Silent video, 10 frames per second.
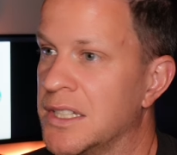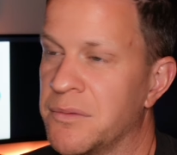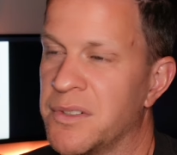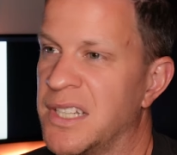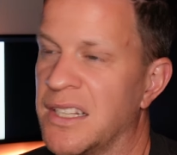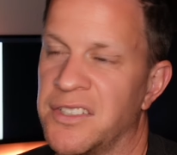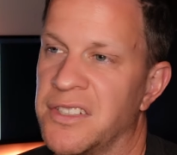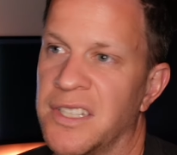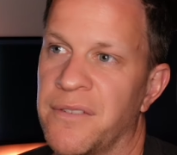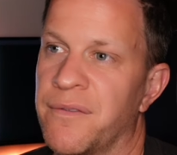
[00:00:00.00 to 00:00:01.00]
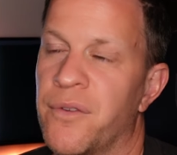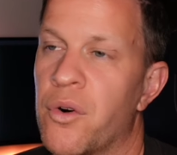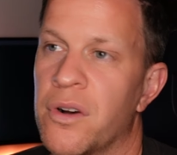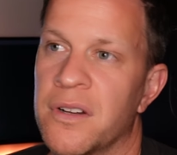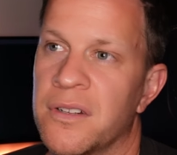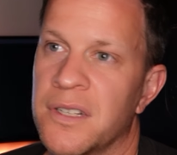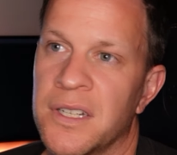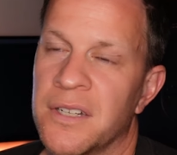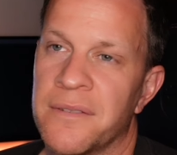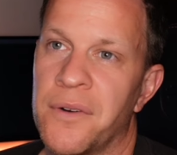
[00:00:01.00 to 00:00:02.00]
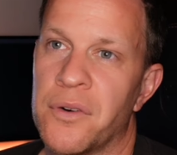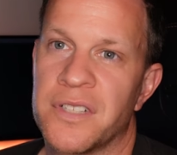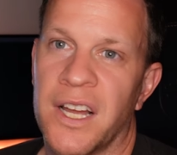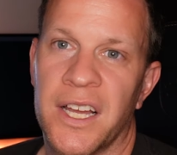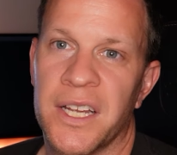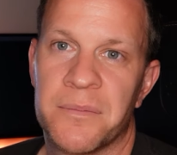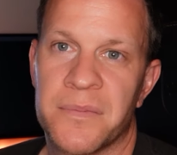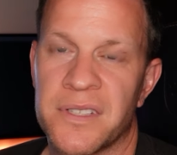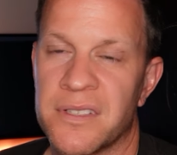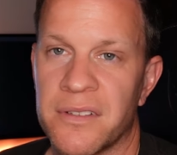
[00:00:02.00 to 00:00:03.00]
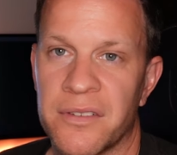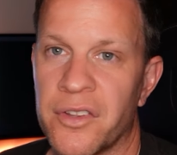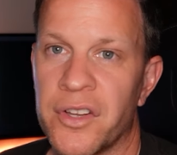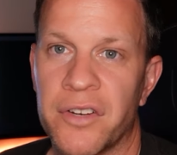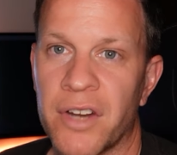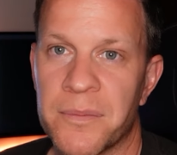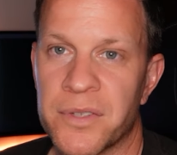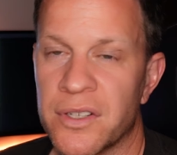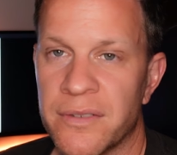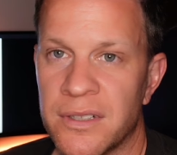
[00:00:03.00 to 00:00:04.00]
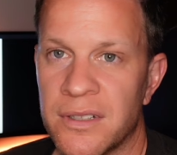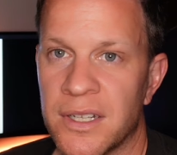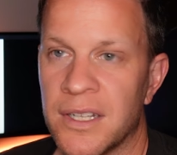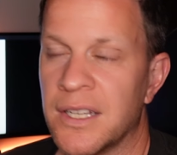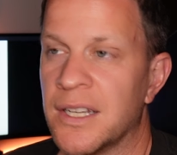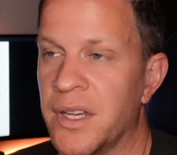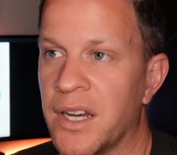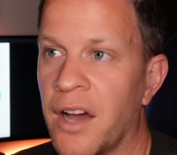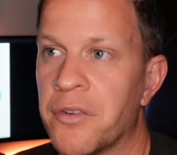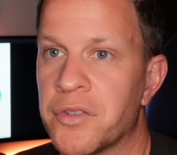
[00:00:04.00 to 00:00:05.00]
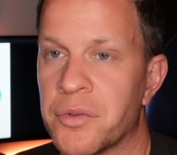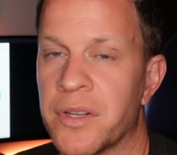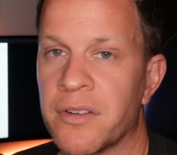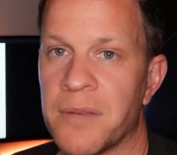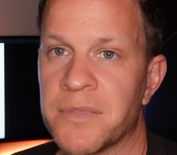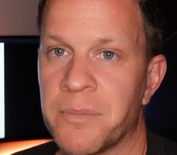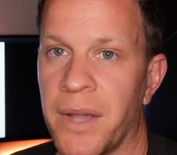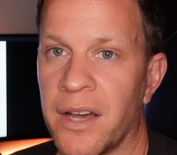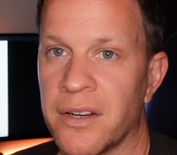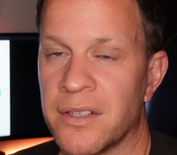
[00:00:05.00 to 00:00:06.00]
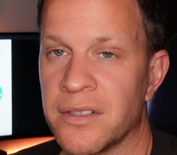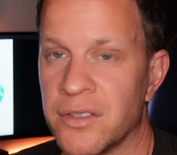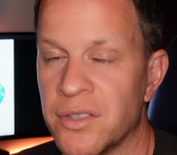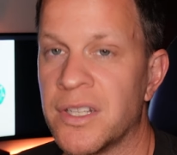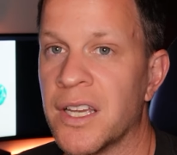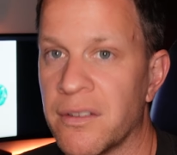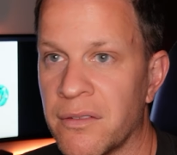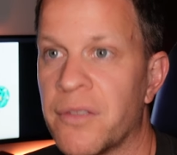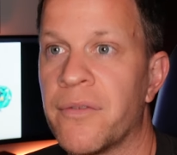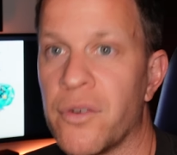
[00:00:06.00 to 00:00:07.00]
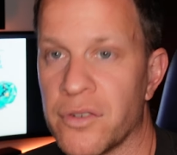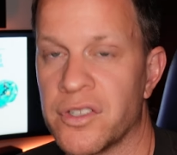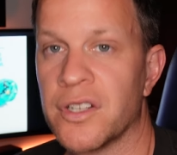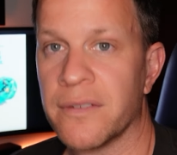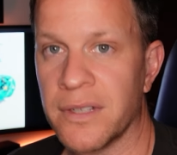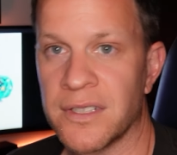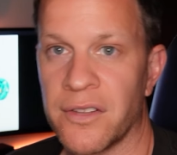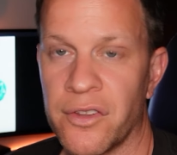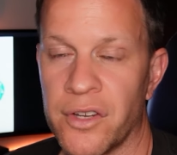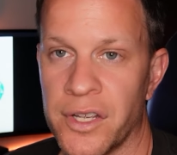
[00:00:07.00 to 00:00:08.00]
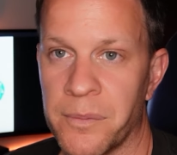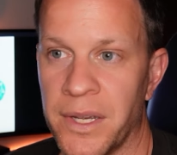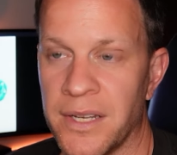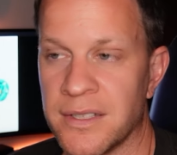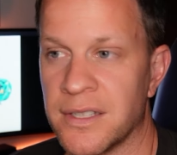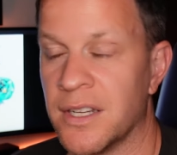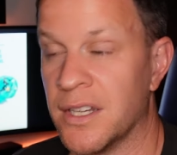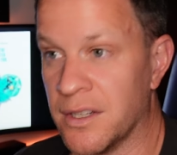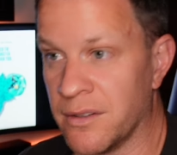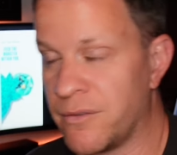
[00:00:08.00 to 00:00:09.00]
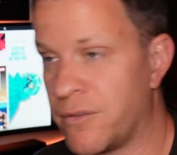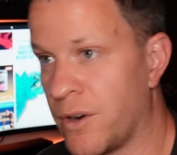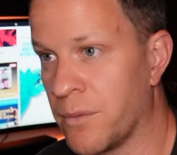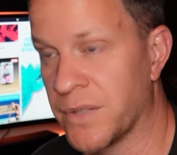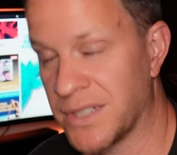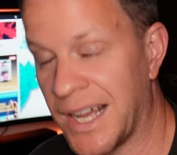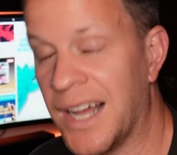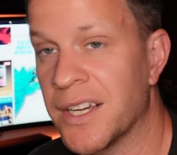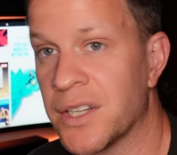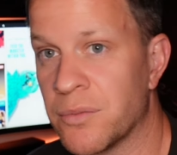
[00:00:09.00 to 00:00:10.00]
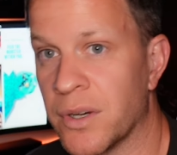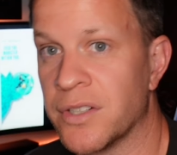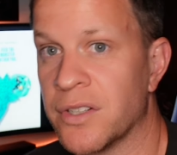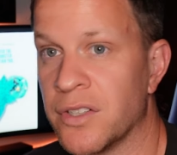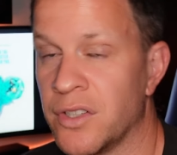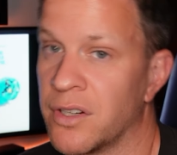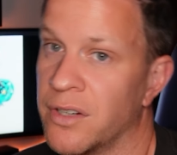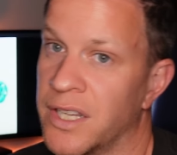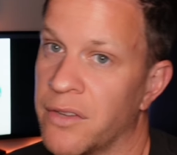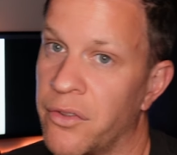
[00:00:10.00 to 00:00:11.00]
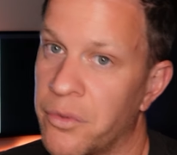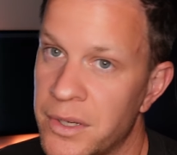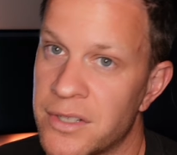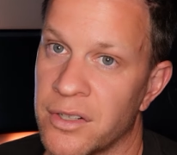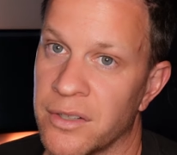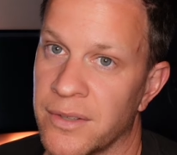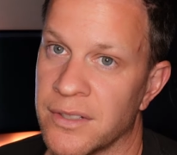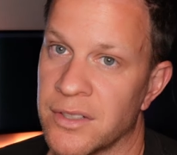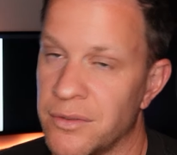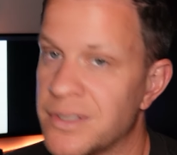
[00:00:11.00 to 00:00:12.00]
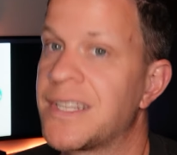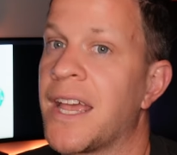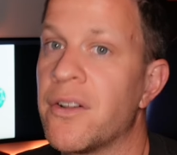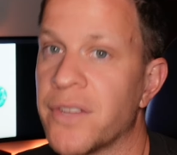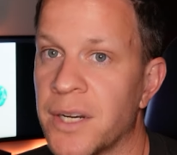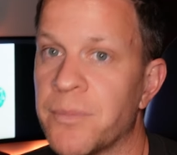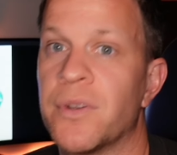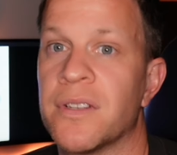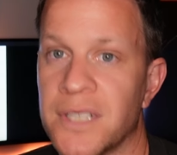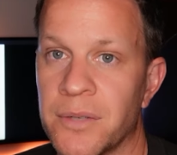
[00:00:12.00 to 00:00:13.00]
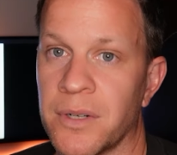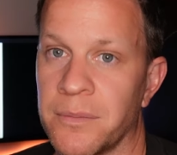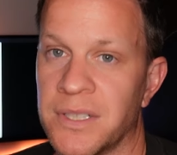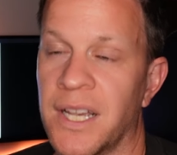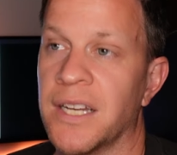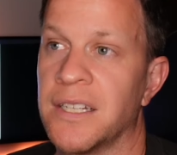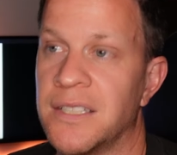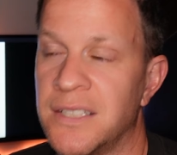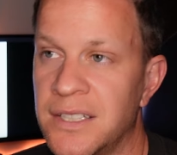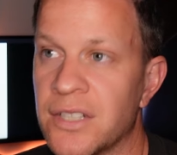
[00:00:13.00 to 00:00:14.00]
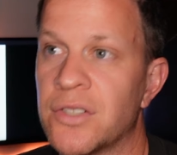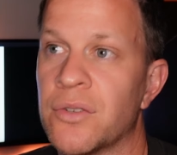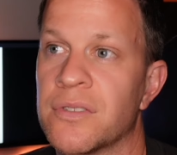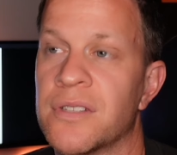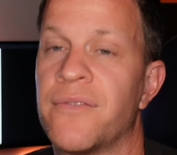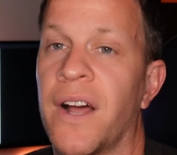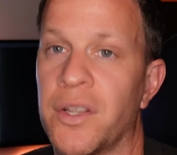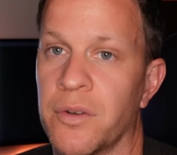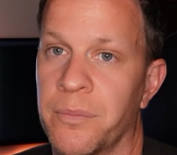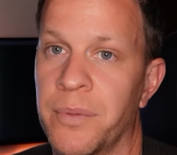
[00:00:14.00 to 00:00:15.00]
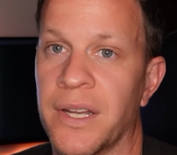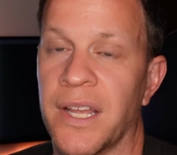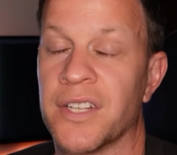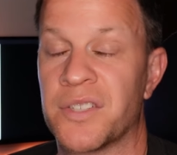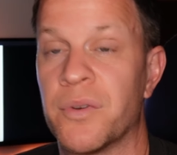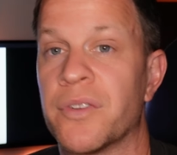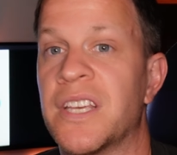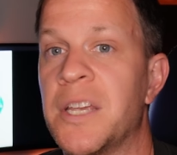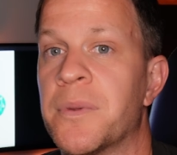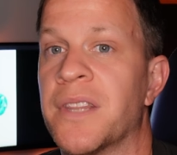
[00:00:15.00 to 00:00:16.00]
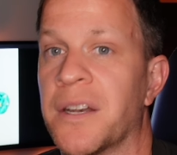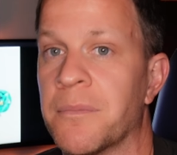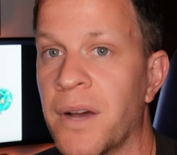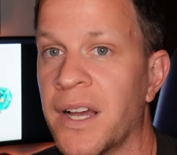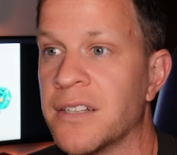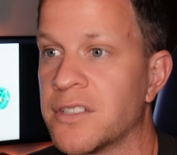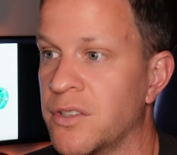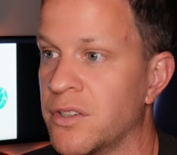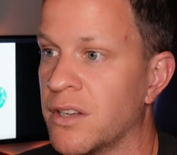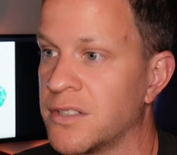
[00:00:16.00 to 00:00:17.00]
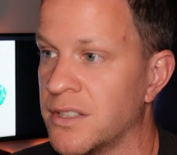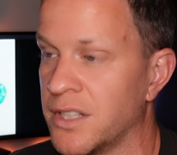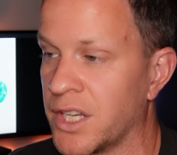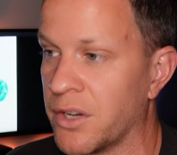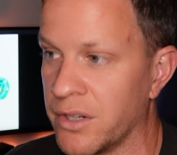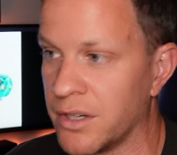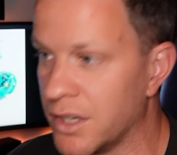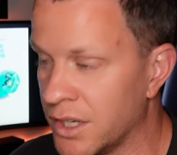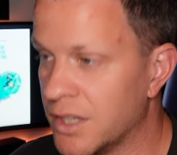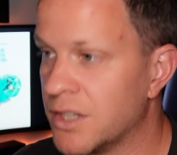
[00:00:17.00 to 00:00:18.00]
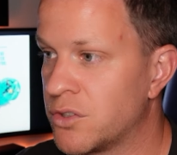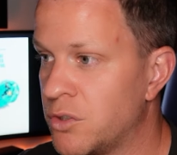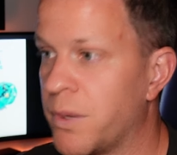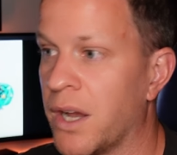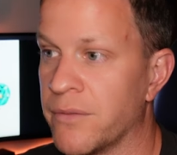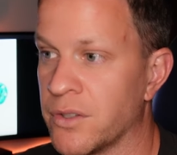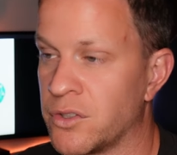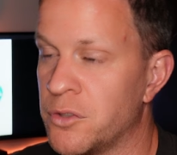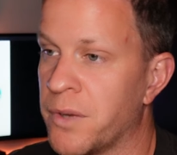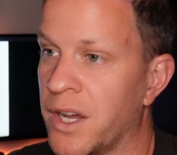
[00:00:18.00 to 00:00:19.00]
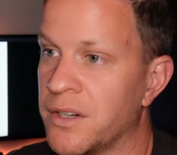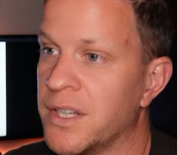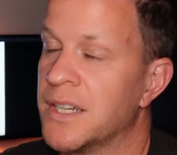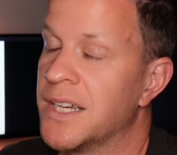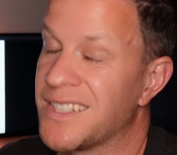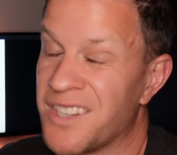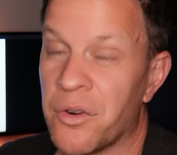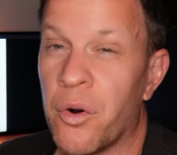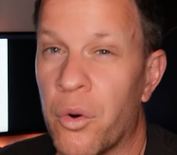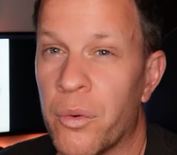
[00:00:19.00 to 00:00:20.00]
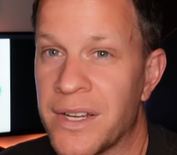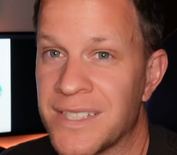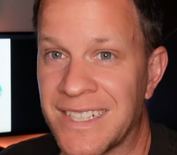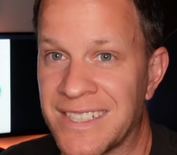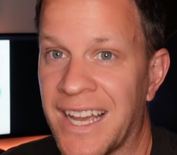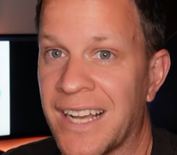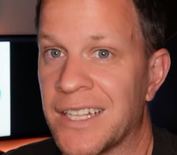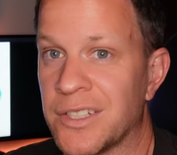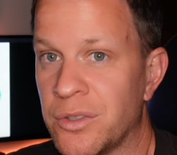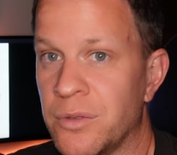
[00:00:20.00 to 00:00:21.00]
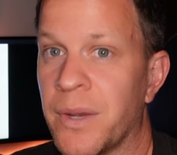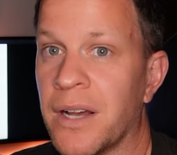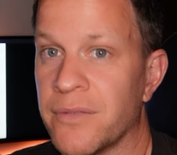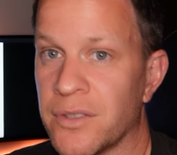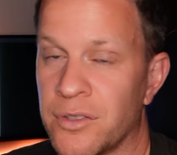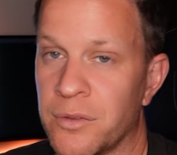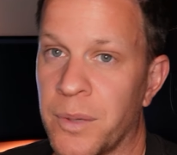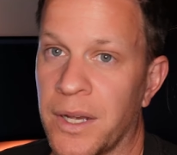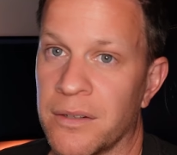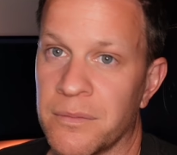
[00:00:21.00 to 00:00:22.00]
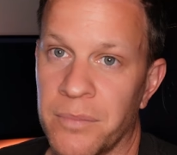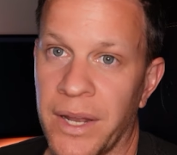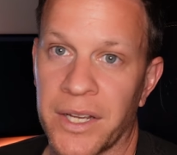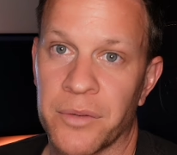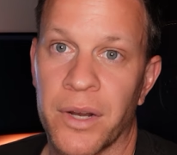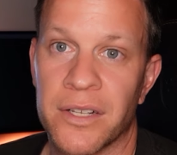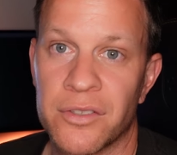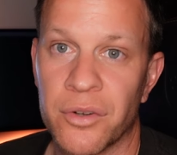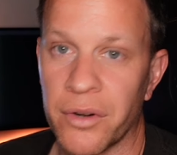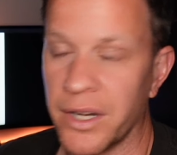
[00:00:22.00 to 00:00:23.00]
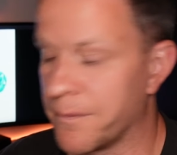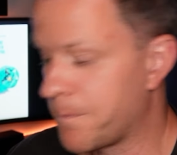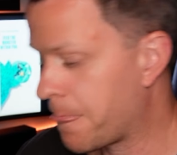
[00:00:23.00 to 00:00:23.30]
what's that? Let's just say four times 30 gram serving. In 120 grams of powder, you'd get 4 servings at 30 a piece. From the Target one, you'd only get 3 servings. So you scale that up, you can see what I'm saying. It distorts the value a bit, and it's worth keeping that in mind so you're not sitting there going, £2 versus £2. It's not always exactly £2 versus £2 black and white story.